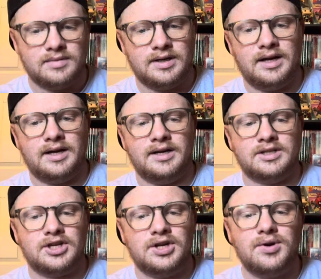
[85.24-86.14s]
in
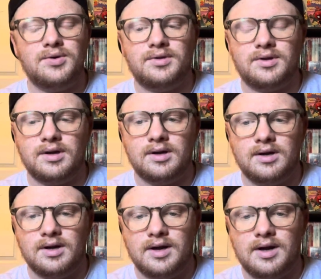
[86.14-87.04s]
his youth,
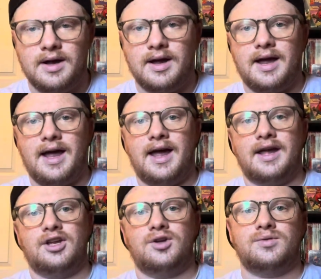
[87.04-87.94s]

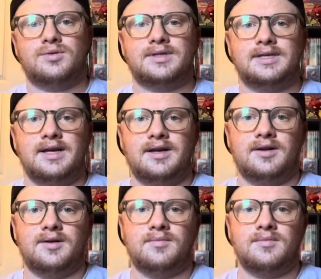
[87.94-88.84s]
and you see
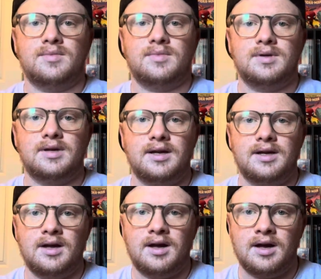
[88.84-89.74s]
him
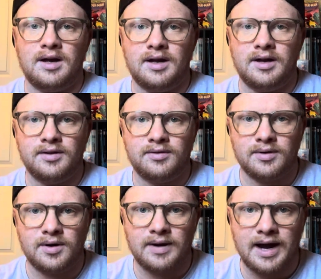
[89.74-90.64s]

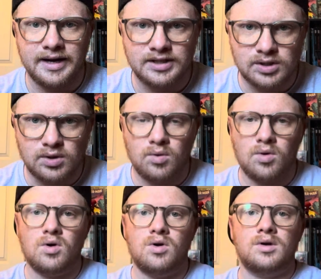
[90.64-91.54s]
throughout high
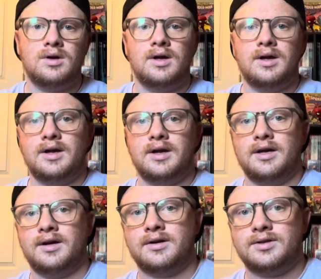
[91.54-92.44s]
school,
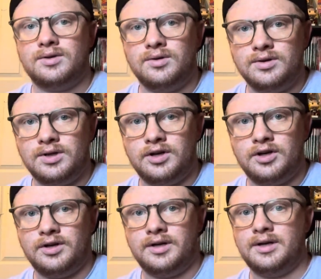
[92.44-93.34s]
young
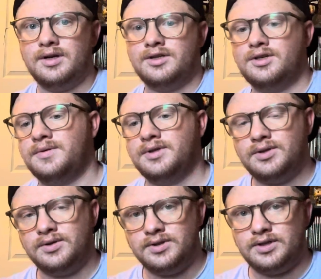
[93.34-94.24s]
adulthood to
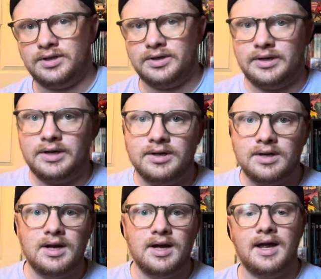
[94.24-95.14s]
adulthood,
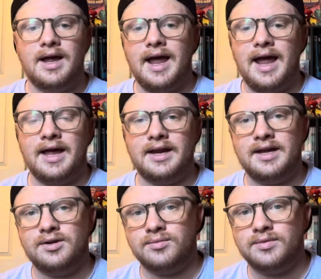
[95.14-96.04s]
and
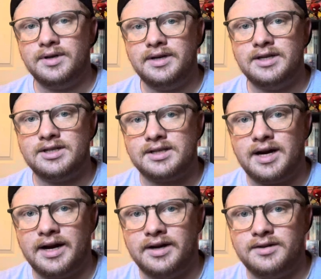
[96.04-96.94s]
it really just
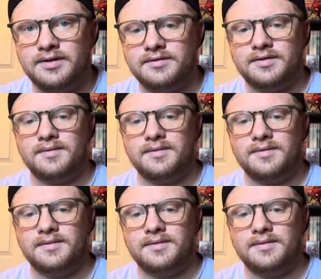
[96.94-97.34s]
kind of